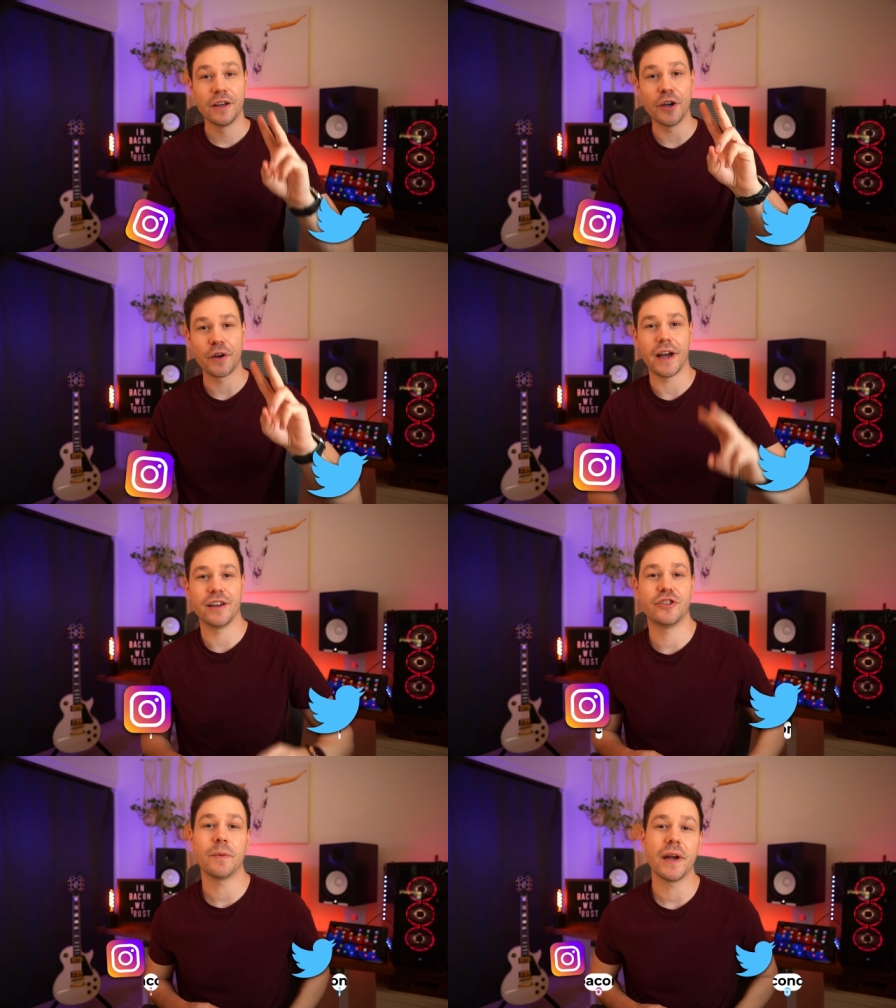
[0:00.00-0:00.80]
Yo
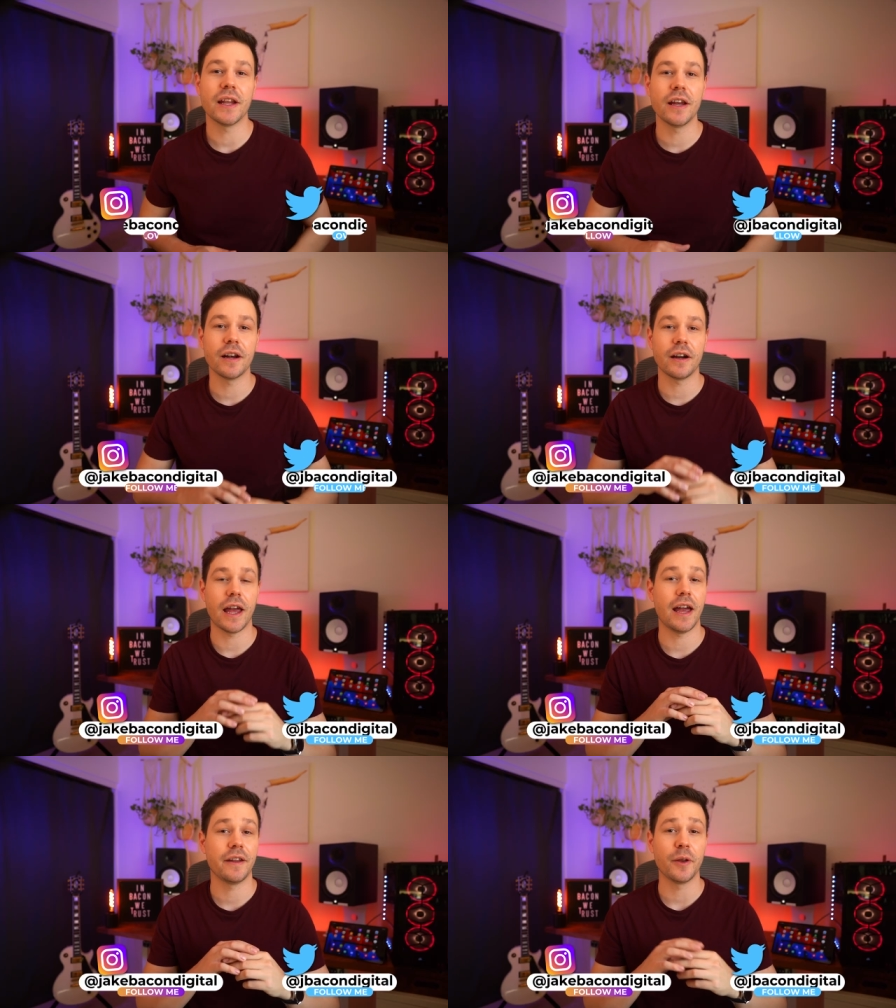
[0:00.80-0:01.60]
guys, Jake Bacon here,
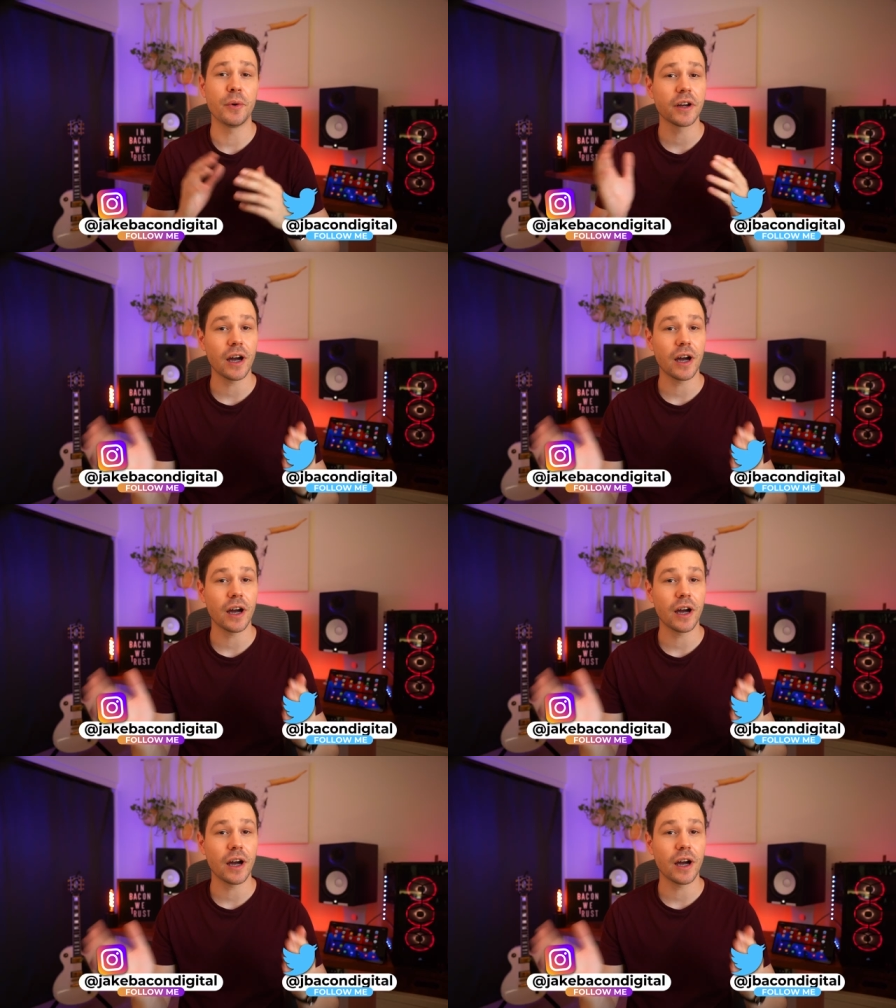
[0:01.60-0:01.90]
and the book